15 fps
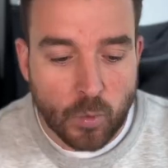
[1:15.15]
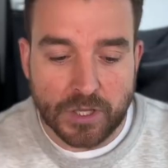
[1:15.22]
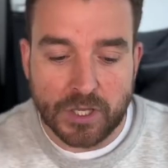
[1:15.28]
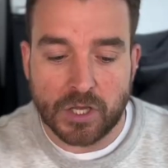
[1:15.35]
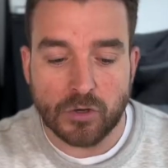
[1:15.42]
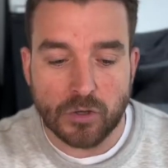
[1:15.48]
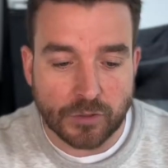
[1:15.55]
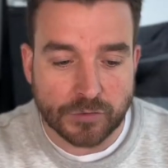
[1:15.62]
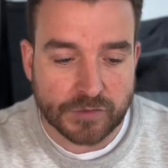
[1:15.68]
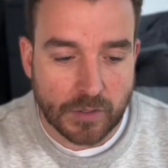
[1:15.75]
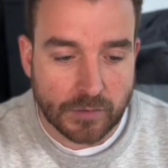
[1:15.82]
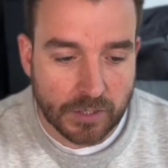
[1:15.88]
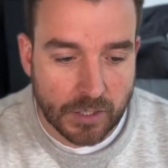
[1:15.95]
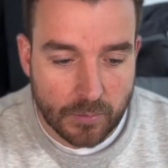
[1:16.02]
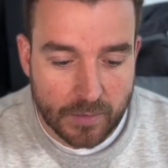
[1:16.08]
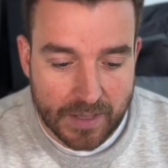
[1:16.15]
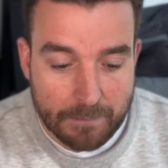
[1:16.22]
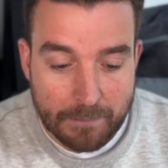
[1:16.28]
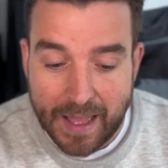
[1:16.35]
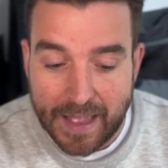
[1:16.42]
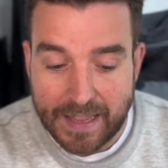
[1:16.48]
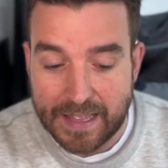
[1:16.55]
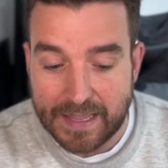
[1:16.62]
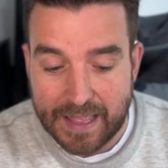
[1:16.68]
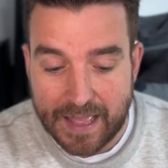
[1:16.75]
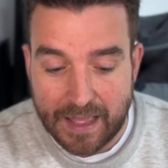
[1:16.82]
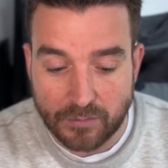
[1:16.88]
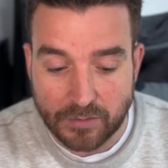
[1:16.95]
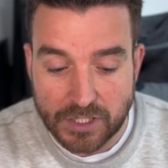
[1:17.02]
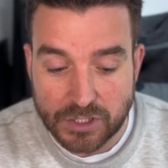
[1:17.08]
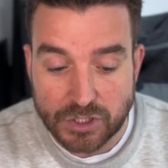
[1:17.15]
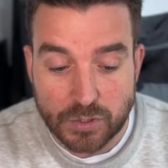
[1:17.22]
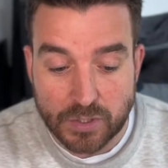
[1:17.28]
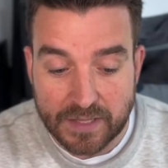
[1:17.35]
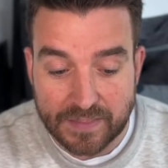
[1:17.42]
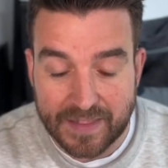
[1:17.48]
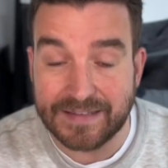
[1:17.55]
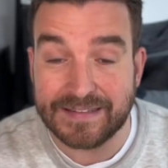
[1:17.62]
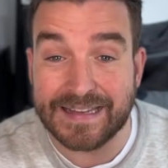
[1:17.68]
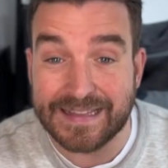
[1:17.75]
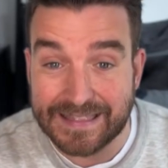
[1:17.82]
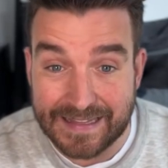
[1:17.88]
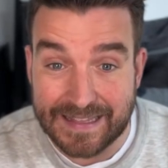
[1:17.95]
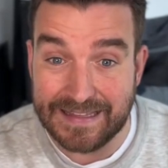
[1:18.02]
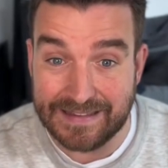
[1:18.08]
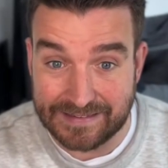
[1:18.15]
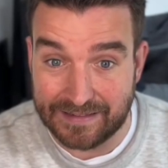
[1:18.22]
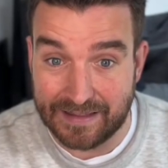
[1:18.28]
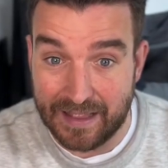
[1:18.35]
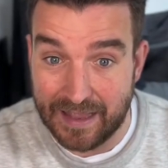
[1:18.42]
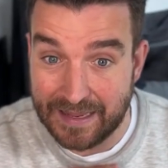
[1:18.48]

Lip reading: What you can also do in My Account is you can then delete